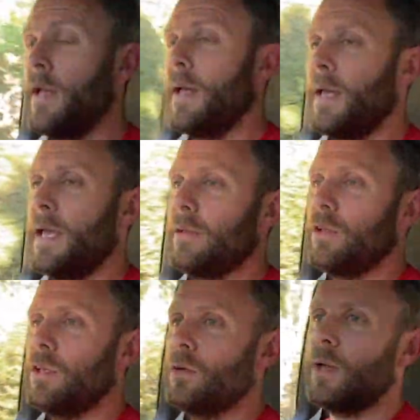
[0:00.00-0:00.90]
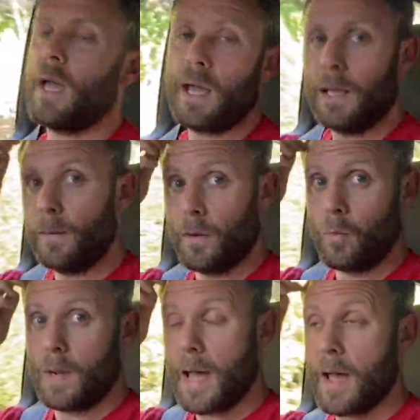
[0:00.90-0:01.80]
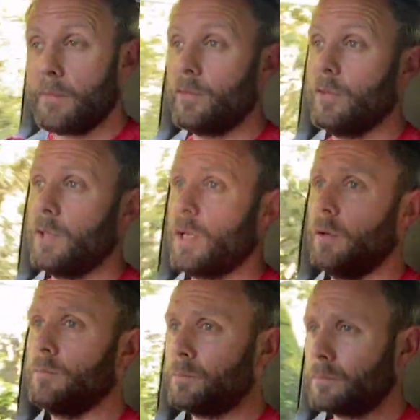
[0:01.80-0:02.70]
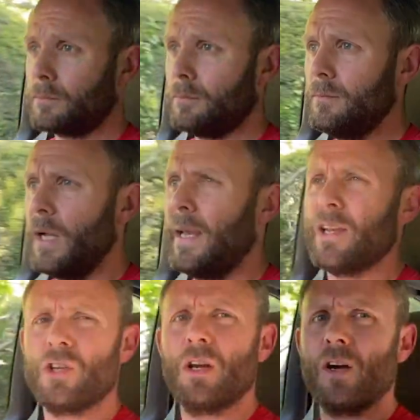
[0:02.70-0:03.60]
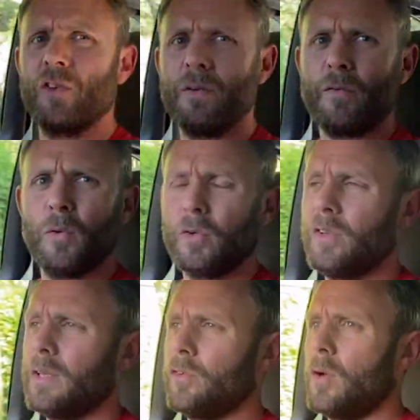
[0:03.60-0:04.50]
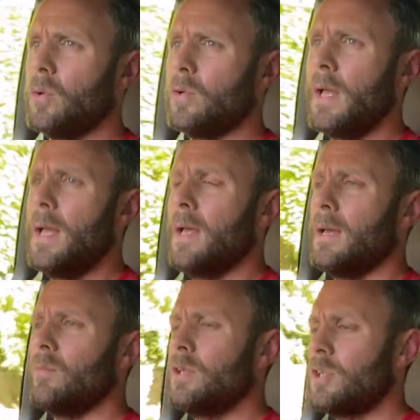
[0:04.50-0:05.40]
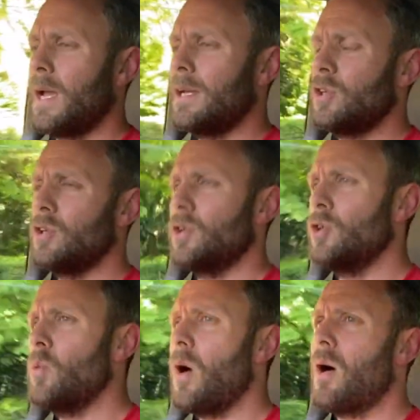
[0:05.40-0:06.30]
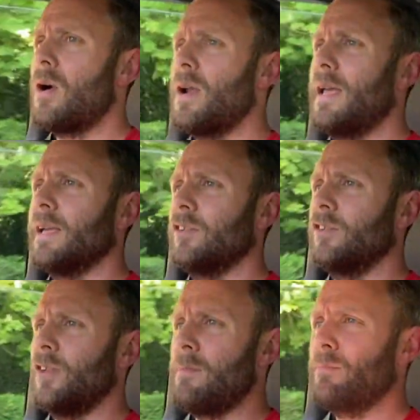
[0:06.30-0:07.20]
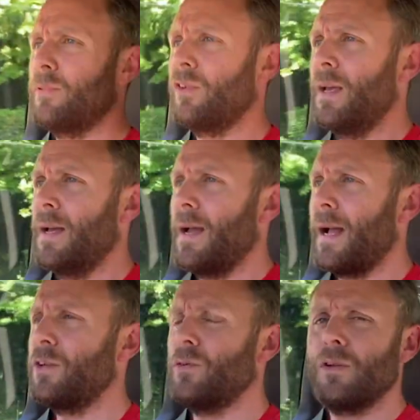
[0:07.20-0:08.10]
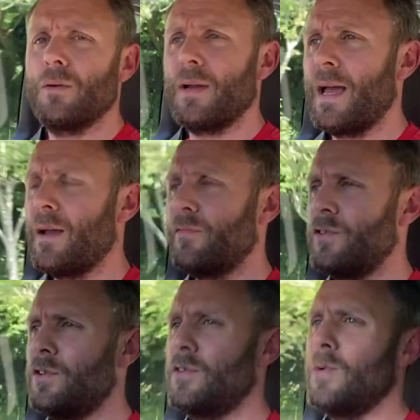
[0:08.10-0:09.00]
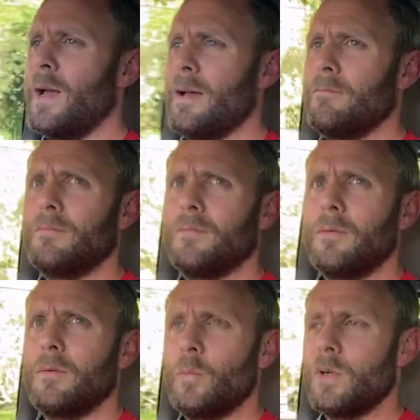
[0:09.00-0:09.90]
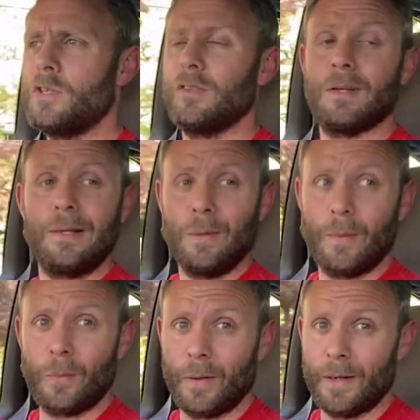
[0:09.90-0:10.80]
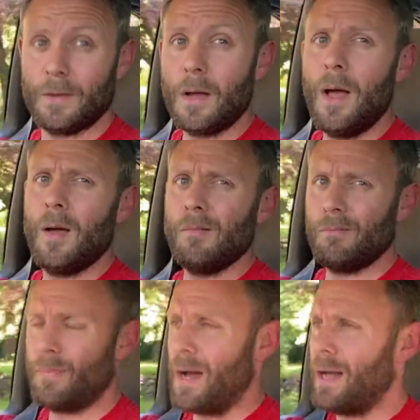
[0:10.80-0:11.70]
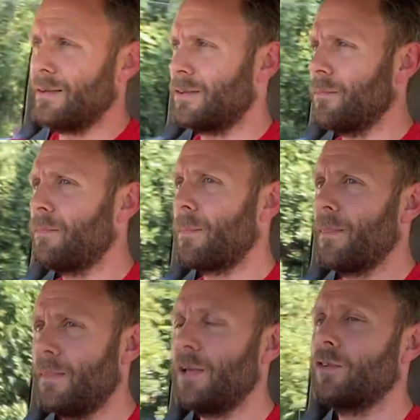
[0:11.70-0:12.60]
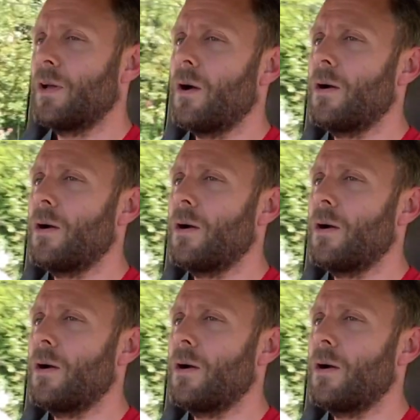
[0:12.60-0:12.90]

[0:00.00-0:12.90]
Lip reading: in the UK that we have to do, unless your car is over 40 years old, in which case you are exempt and you don't have to do it, which is a little bit weird. But this car,